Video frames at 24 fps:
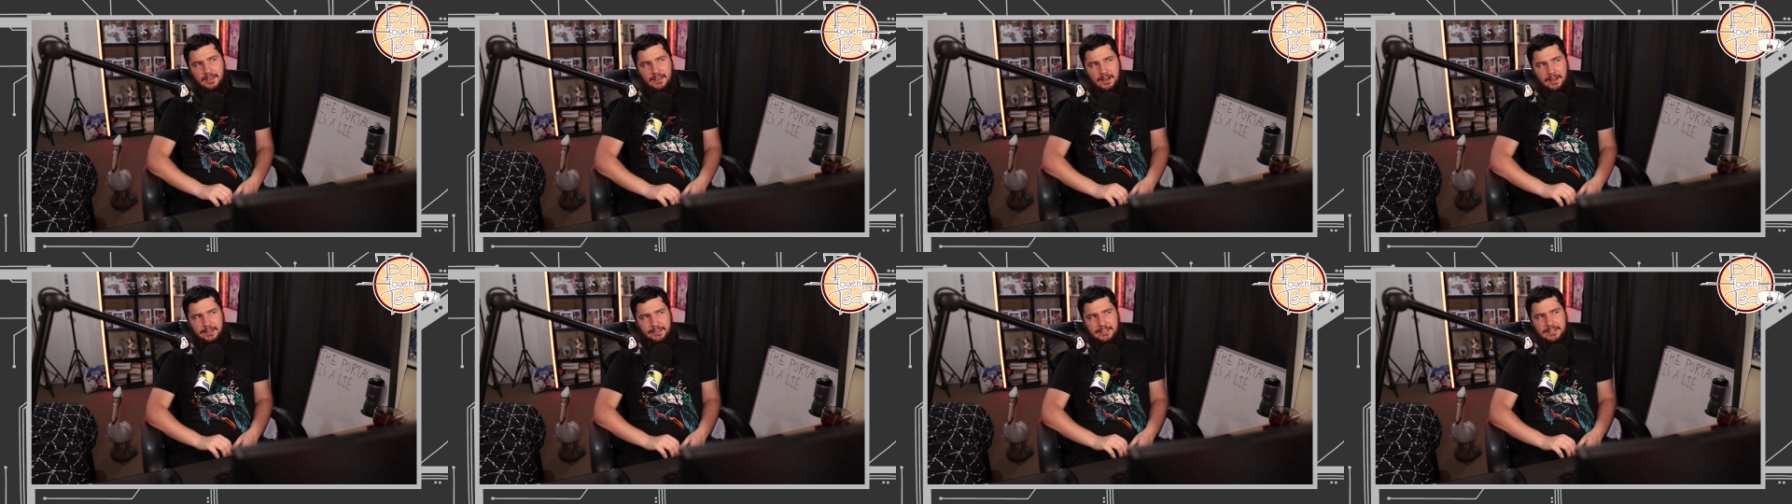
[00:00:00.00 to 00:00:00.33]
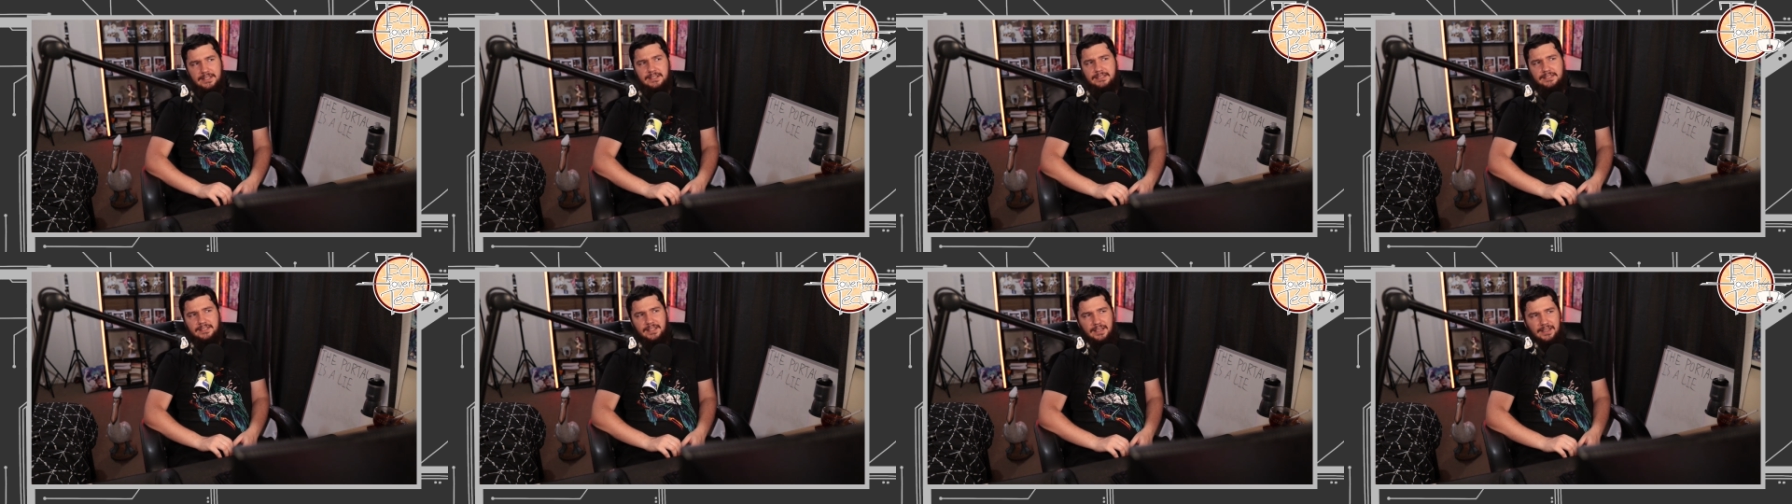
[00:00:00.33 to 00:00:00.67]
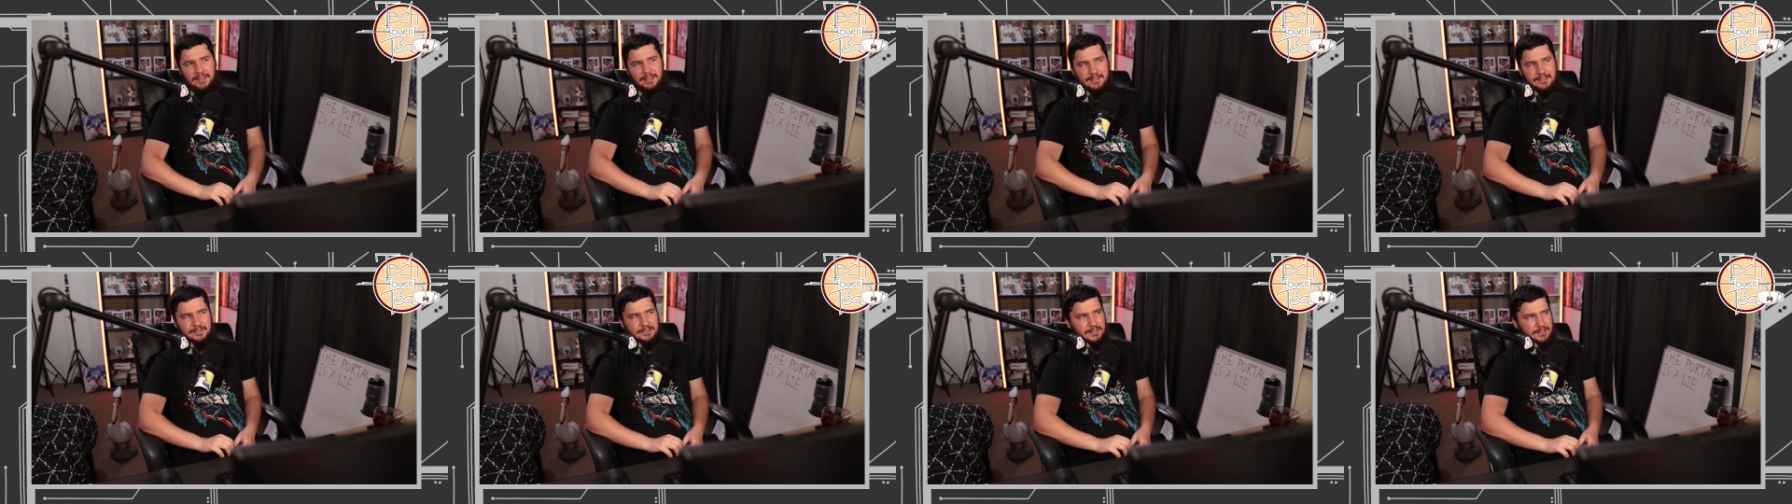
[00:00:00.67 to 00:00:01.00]
I think it
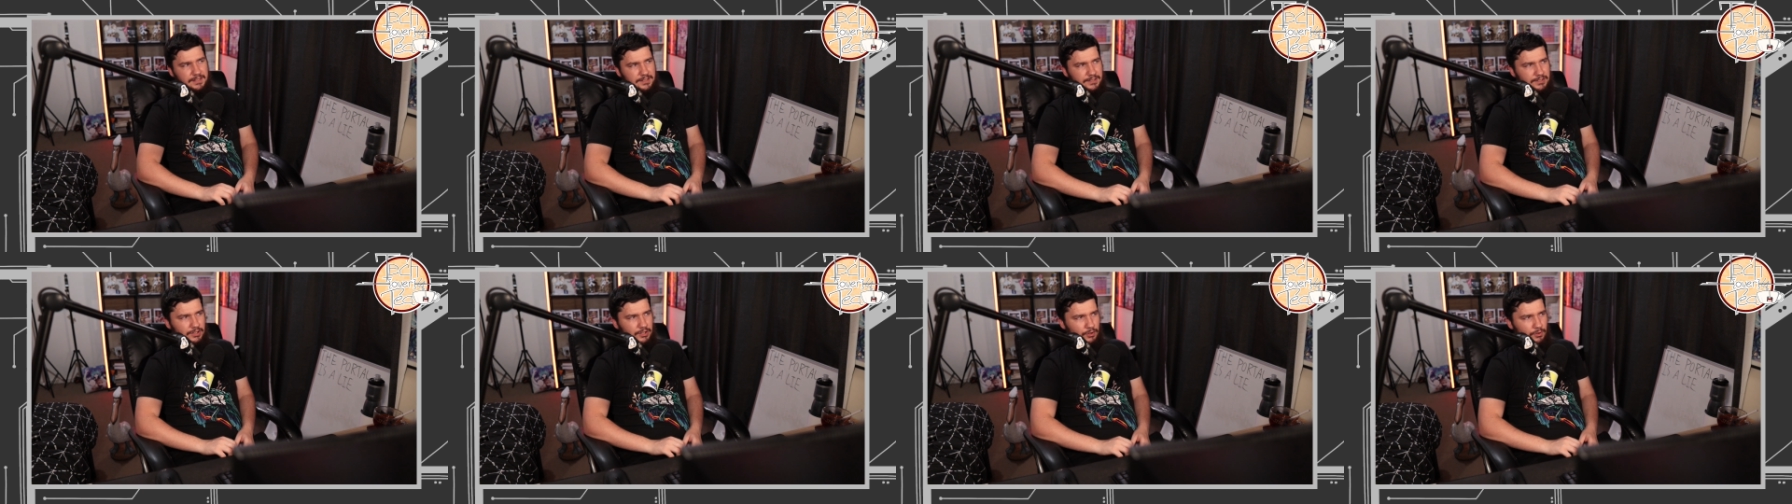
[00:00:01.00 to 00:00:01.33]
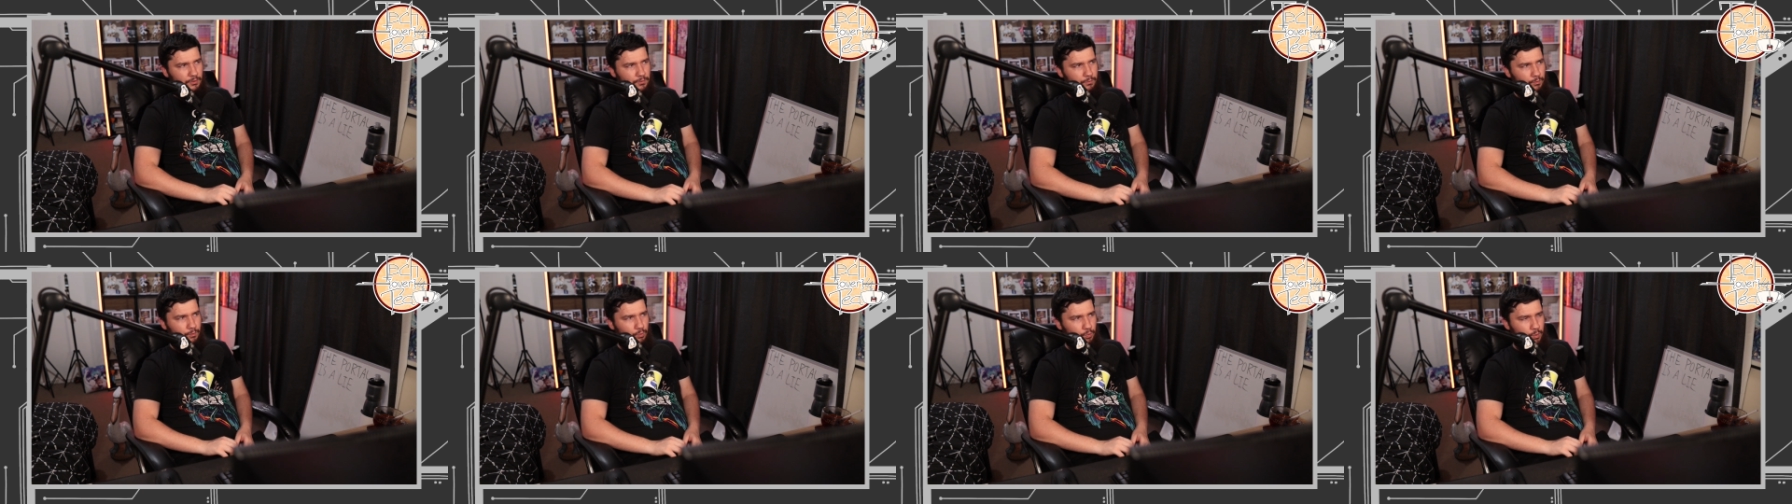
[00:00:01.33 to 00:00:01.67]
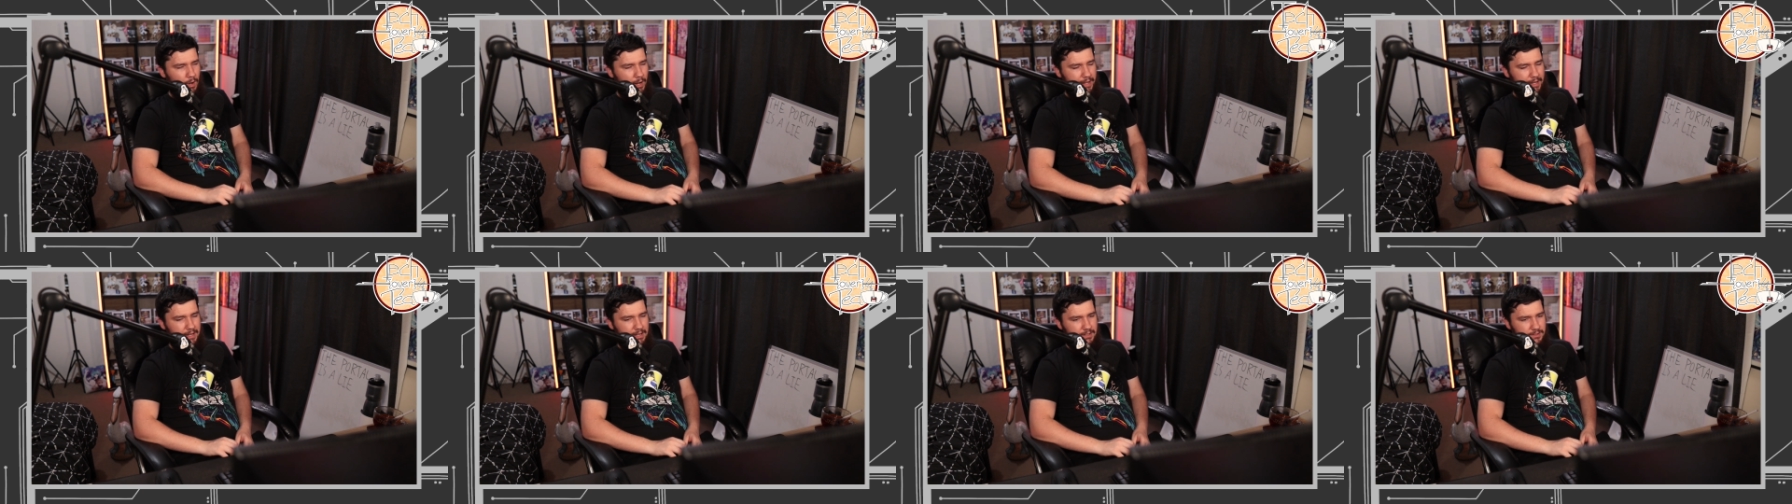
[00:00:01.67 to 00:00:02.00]
takes itself
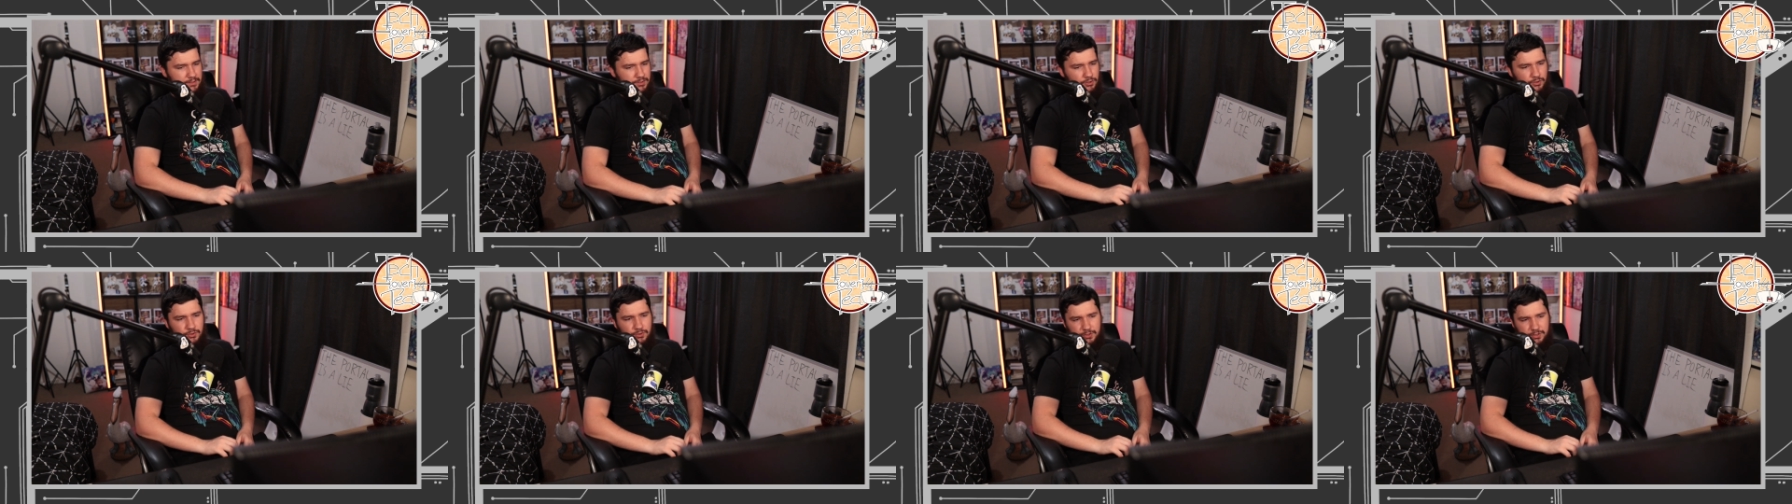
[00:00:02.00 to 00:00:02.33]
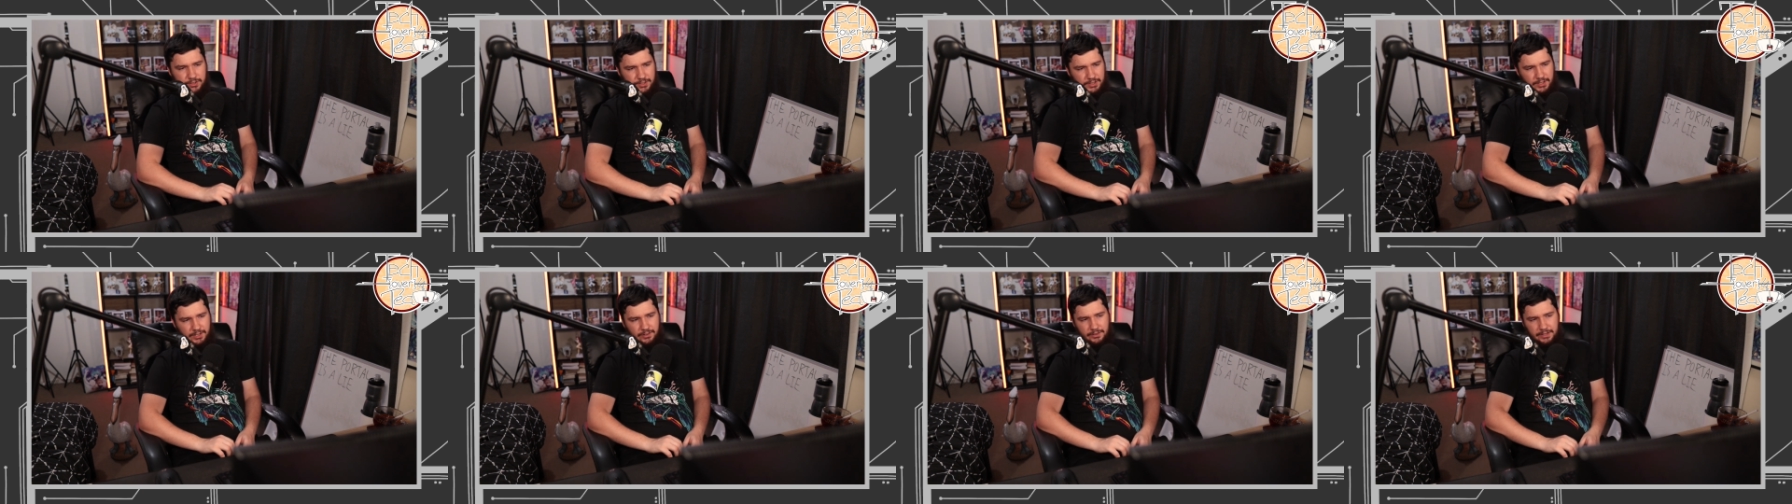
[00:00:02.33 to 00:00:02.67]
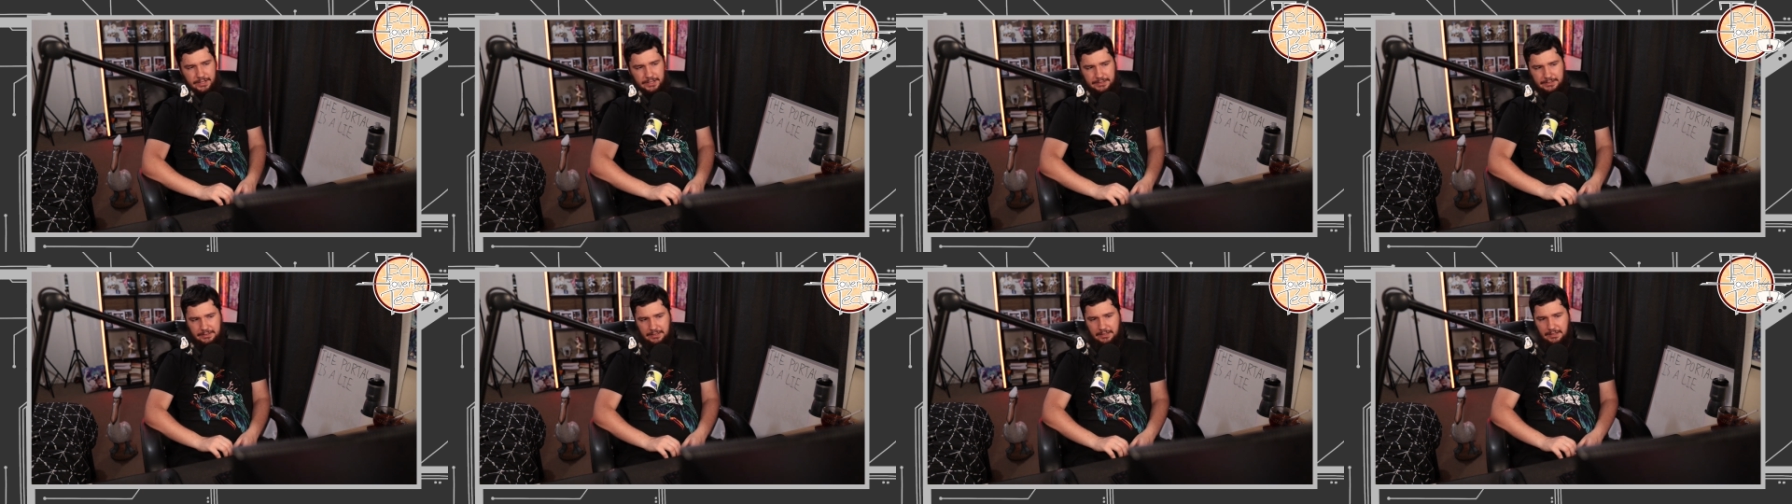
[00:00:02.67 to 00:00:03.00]
way too
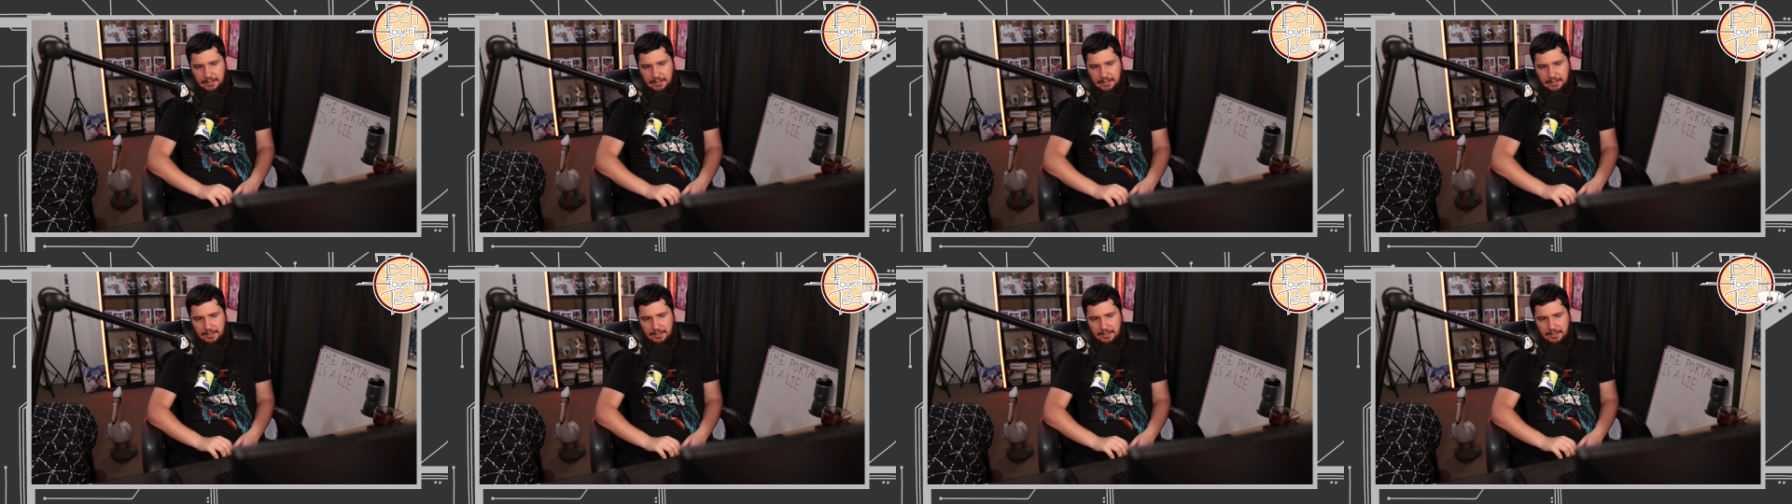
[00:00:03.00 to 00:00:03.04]
seriously.